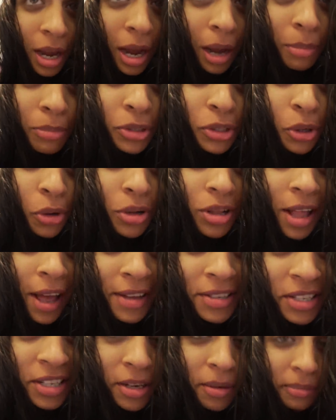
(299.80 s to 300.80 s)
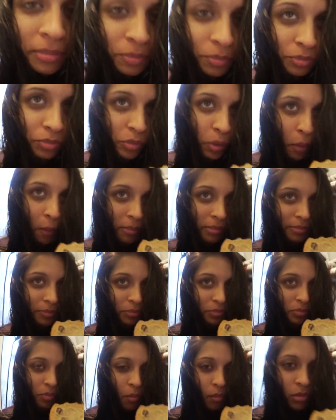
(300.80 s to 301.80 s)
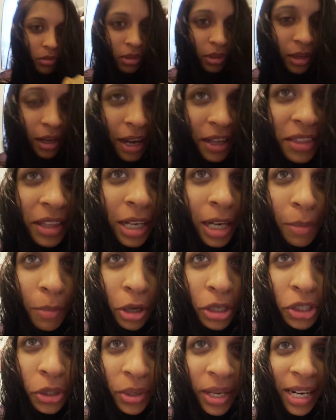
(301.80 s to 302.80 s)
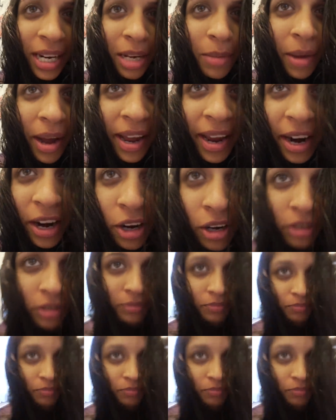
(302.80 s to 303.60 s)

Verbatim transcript: I'm so classy. I think I'm also eating my hair.